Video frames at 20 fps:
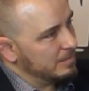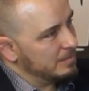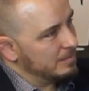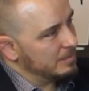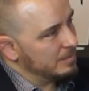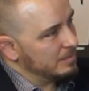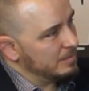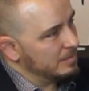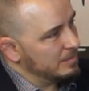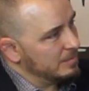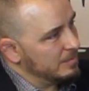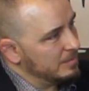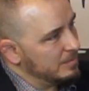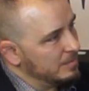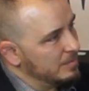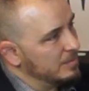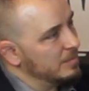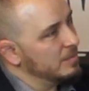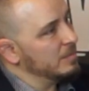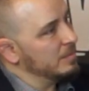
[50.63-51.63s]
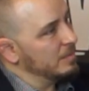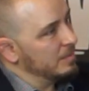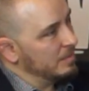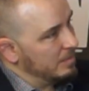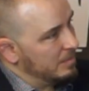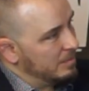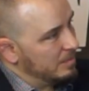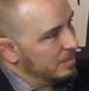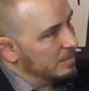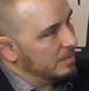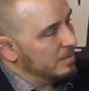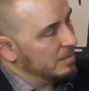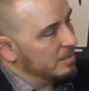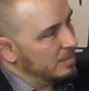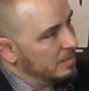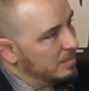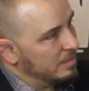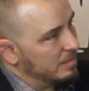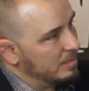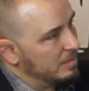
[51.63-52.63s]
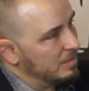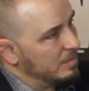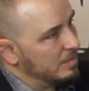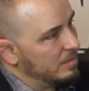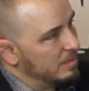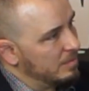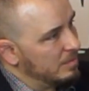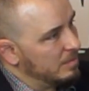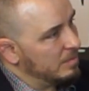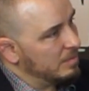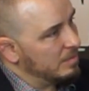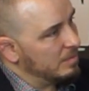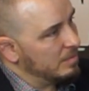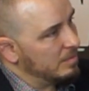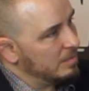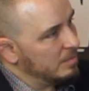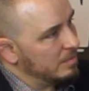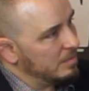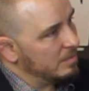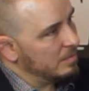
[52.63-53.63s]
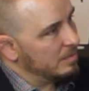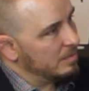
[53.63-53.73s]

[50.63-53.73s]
No words are spoken by the person on screen.